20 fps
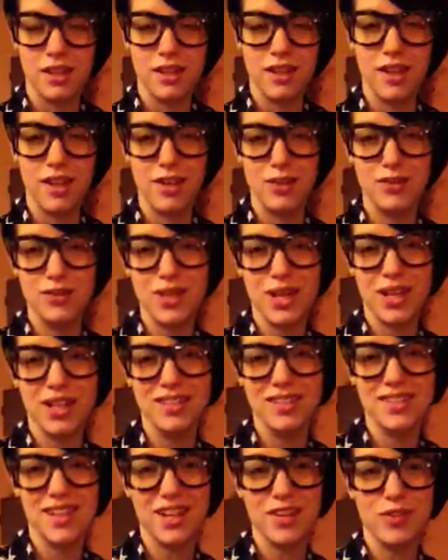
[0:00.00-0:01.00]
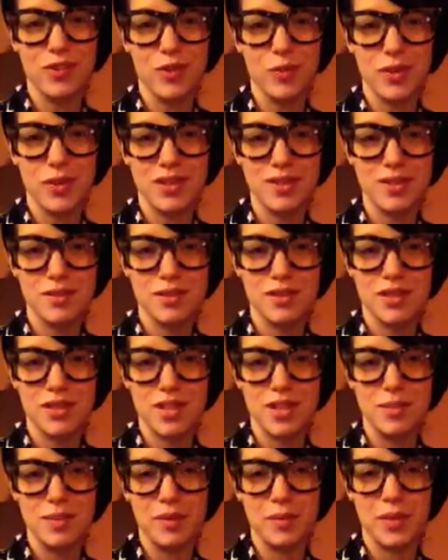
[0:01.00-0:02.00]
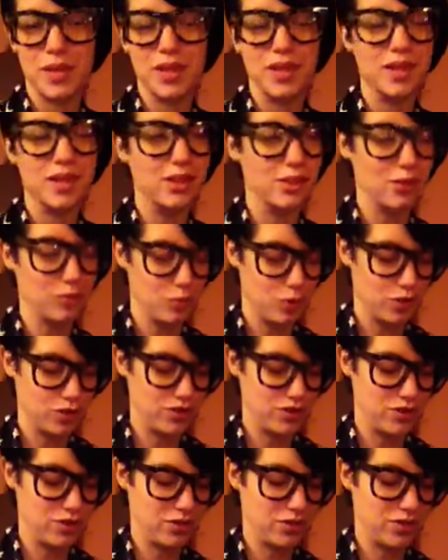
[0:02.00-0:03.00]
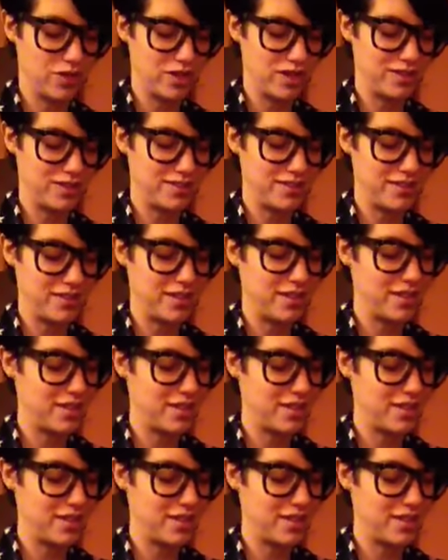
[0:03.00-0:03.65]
kind of staying inside for a bit's keeping me a little more stir crazy.